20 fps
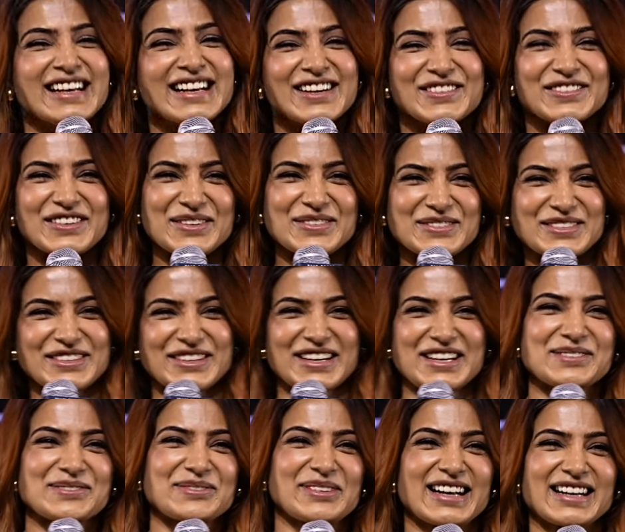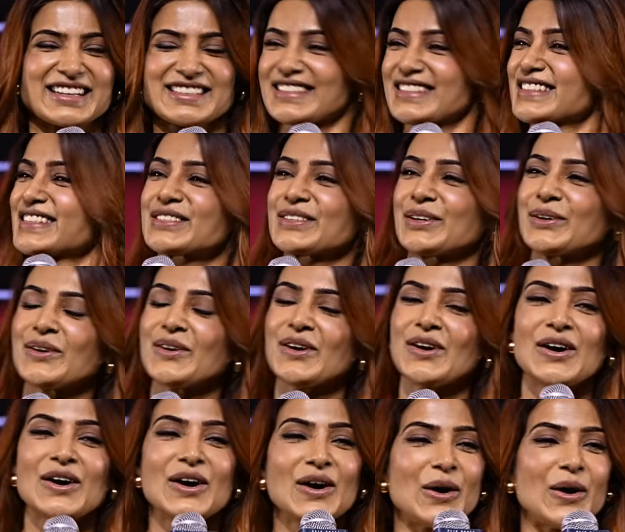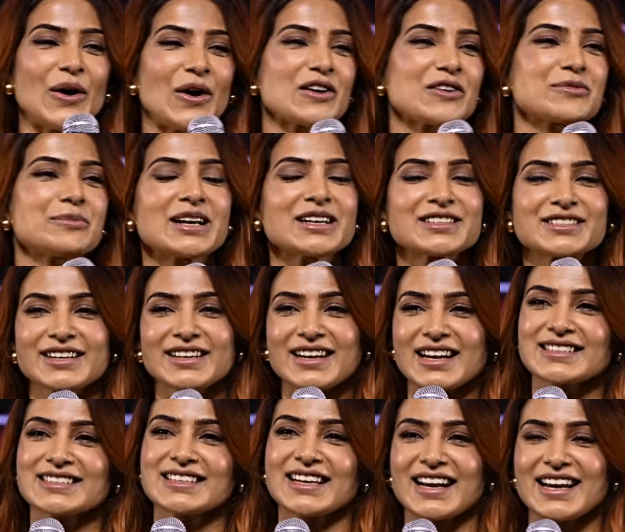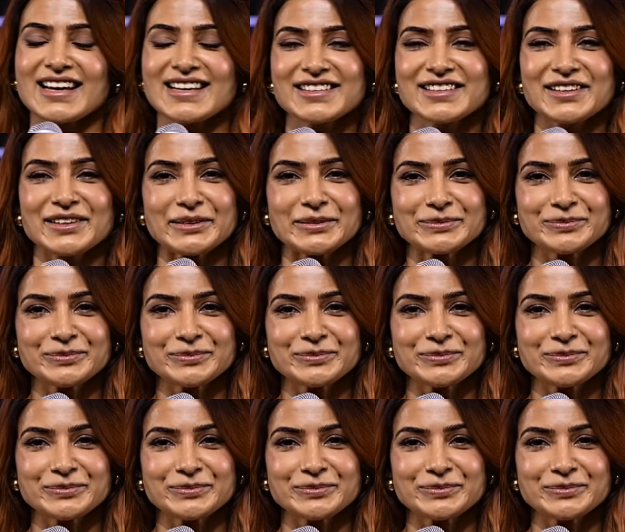from Suresh Productions. So all of my Jigras are right here.